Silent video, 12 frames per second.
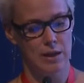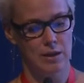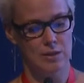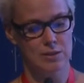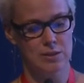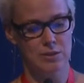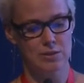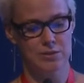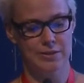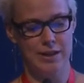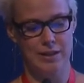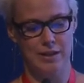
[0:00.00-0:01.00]
concerns
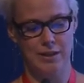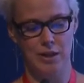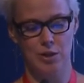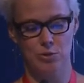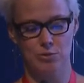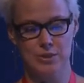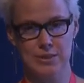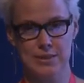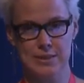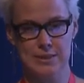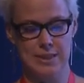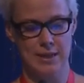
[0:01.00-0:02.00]
regarding
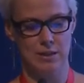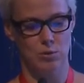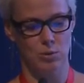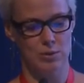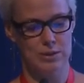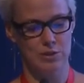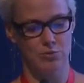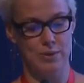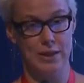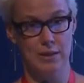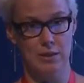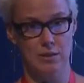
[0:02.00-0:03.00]
accuracies and quality of
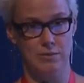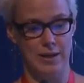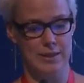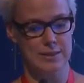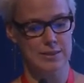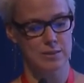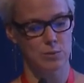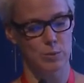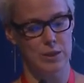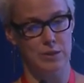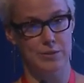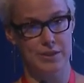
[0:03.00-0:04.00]
medical advice,
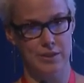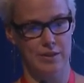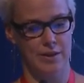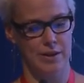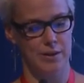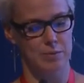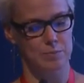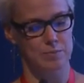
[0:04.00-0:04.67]
which are written there,